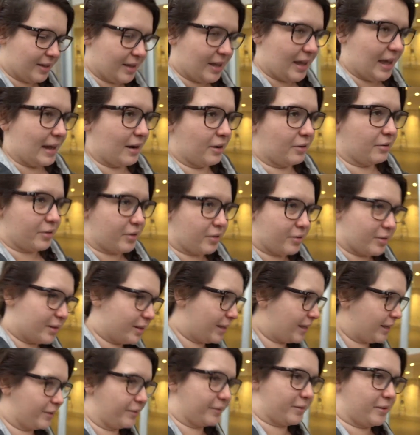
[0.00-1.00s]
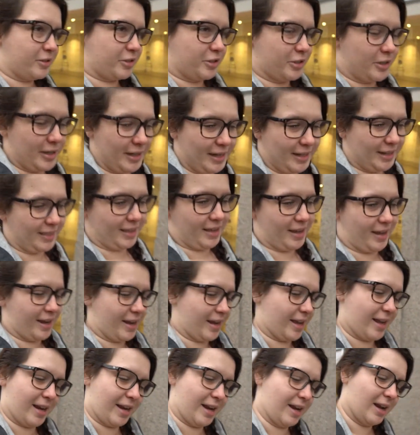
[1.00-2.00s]
I don't know the language or
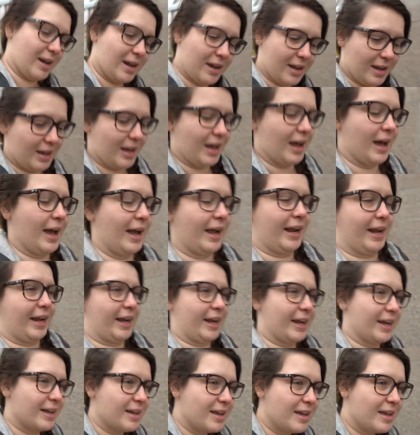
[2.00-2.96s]
anything, and I,